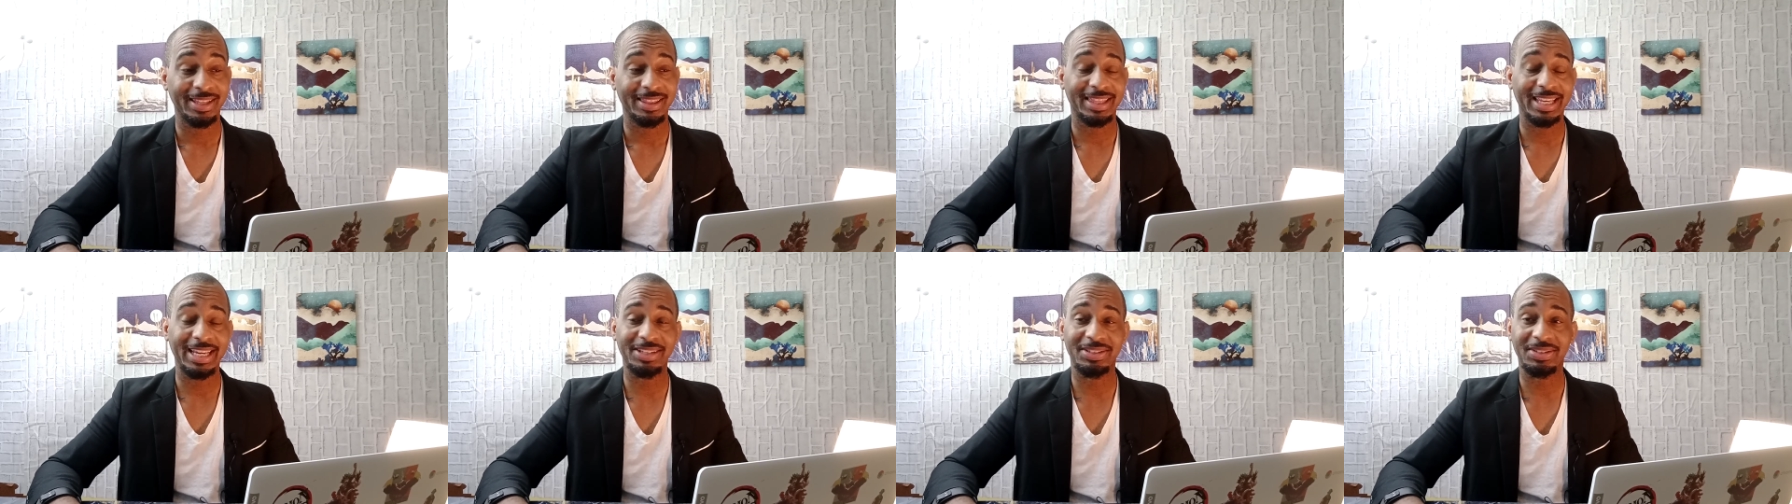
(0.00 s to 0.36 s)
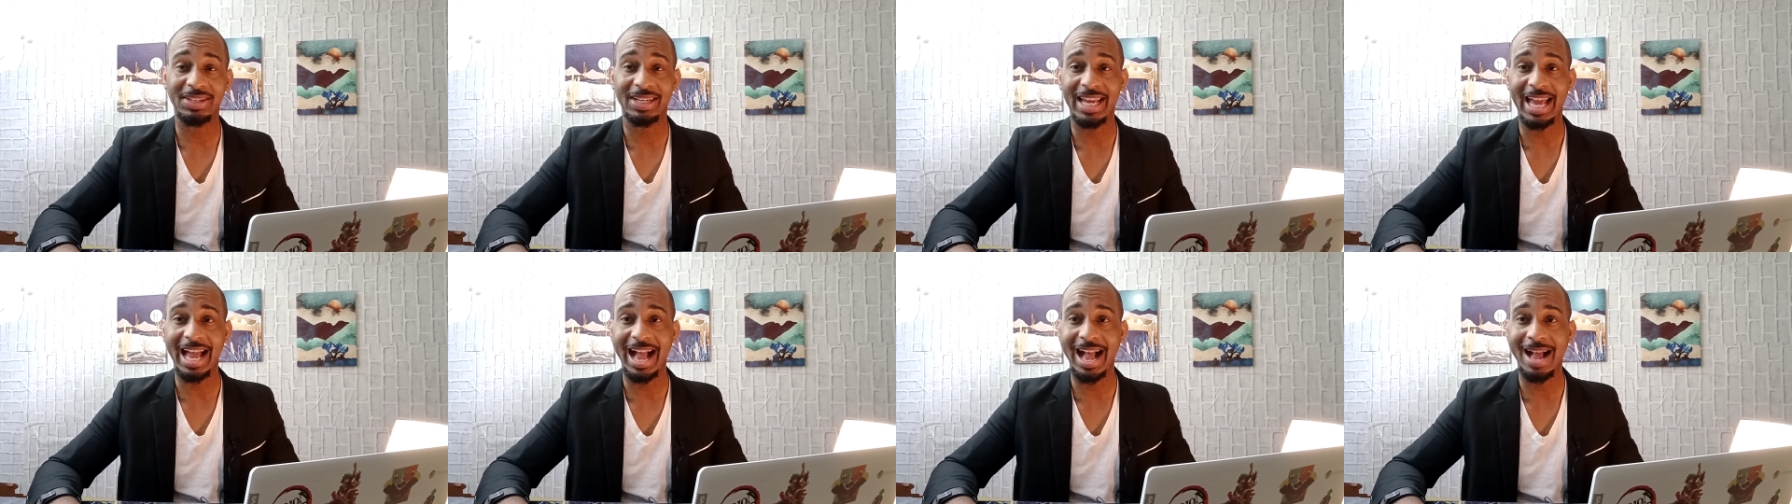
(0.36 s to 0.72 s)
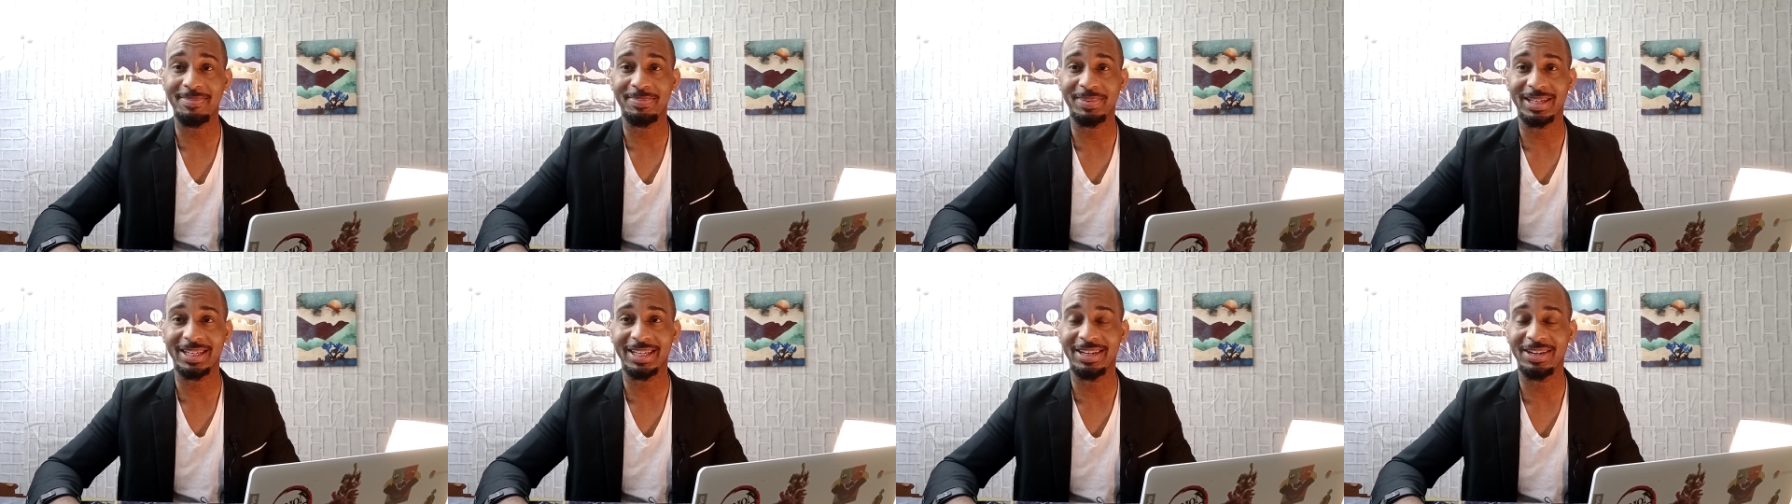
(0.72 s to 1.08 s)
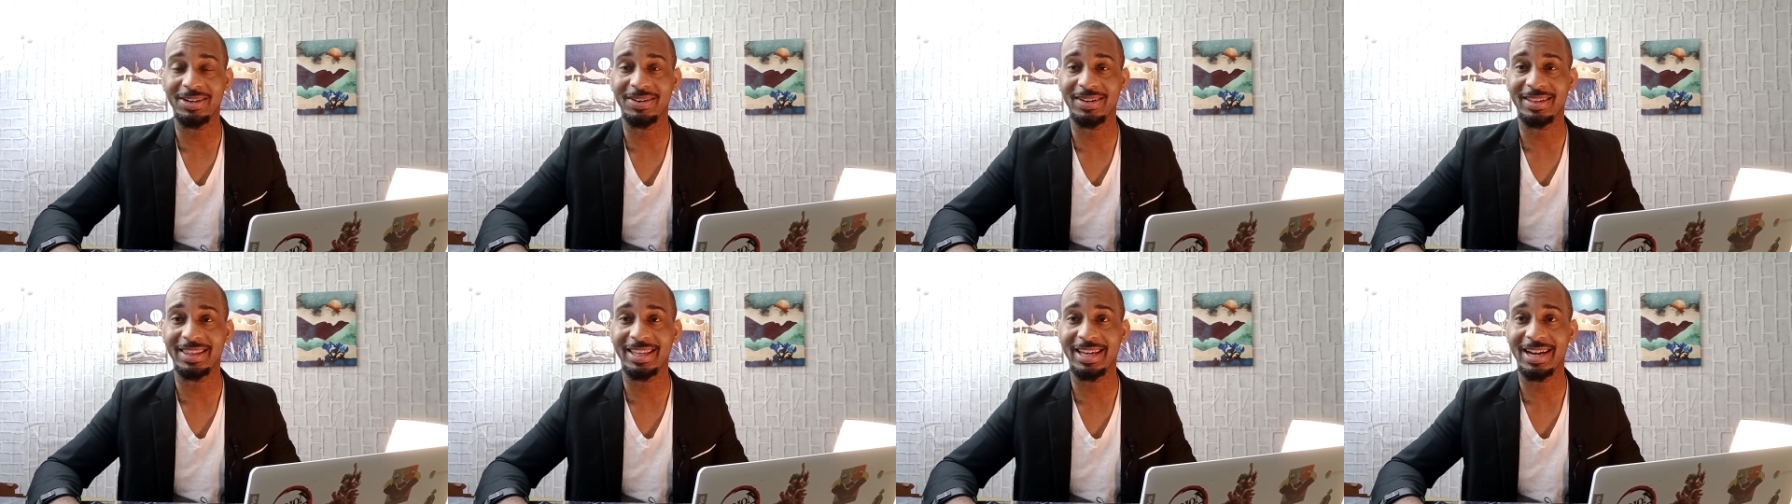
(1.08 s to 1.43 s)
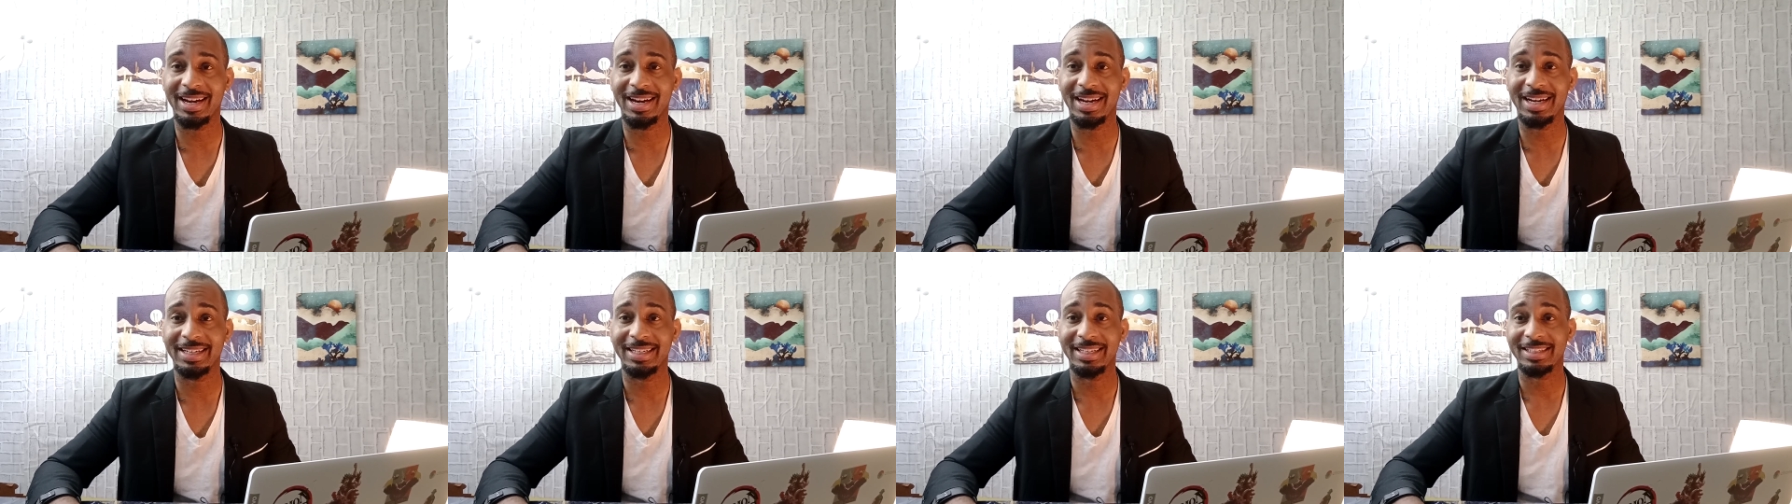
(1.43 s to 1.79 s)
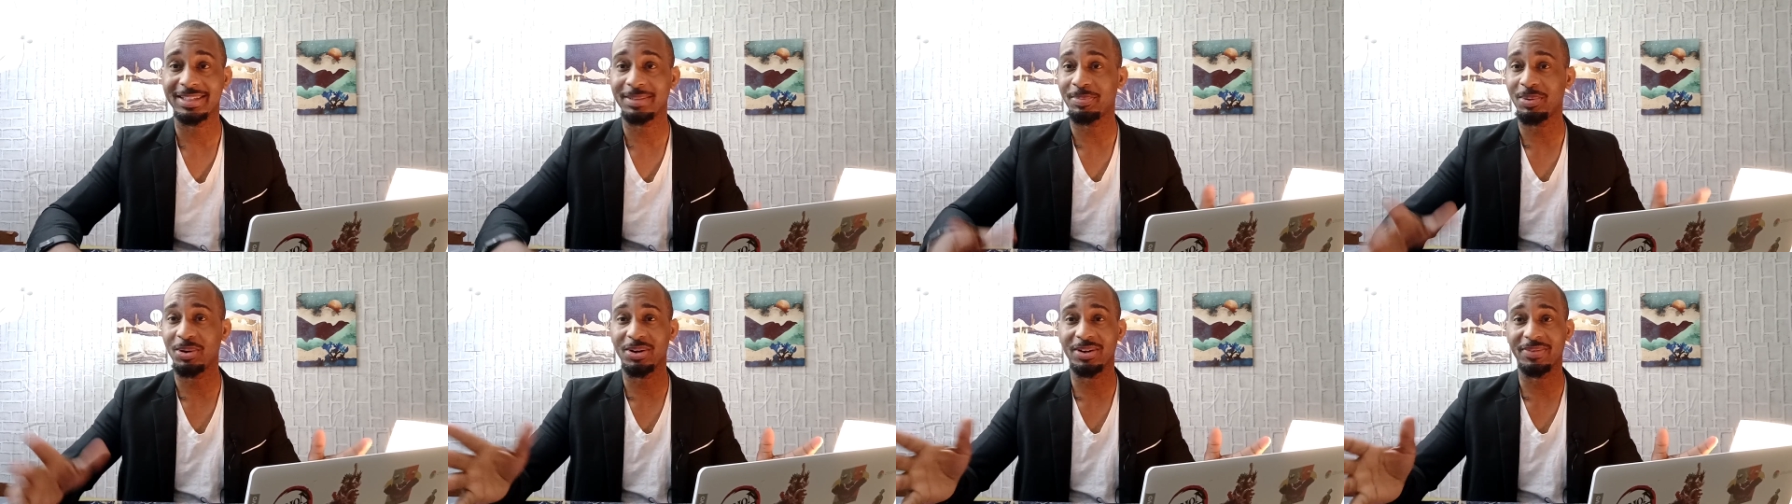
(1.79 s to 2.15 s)
Things are going to happen here and there. It's
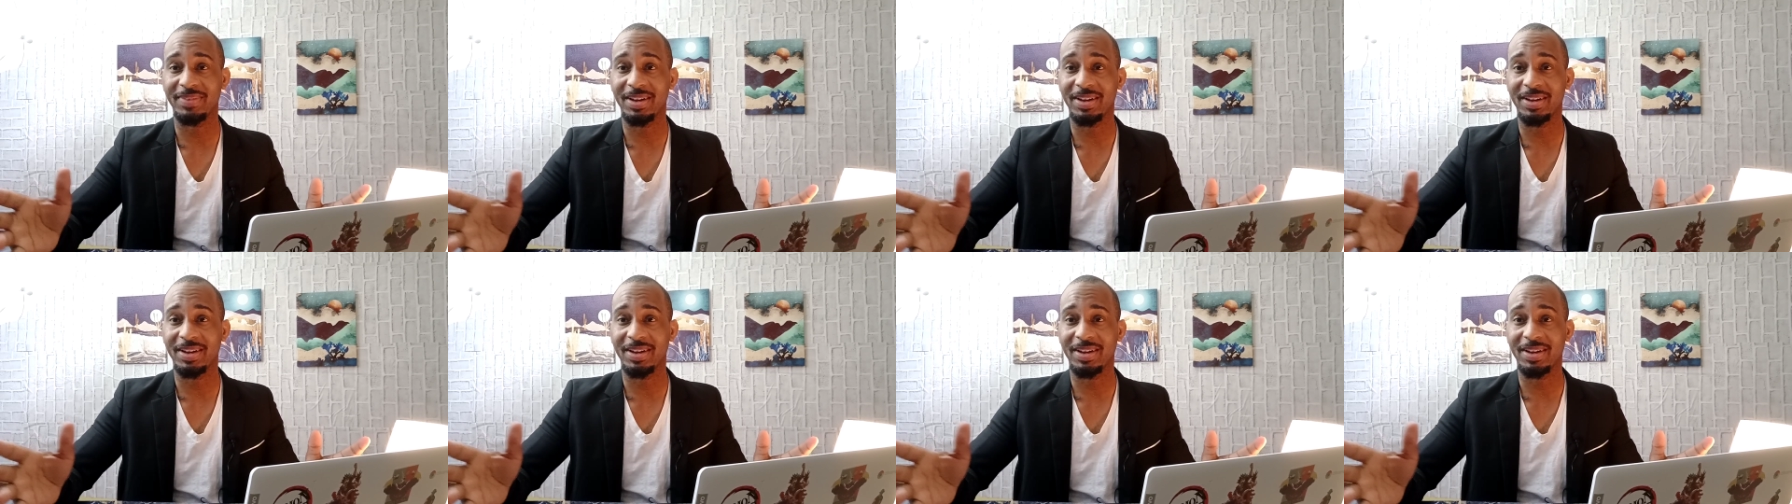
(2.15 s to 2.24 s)
a part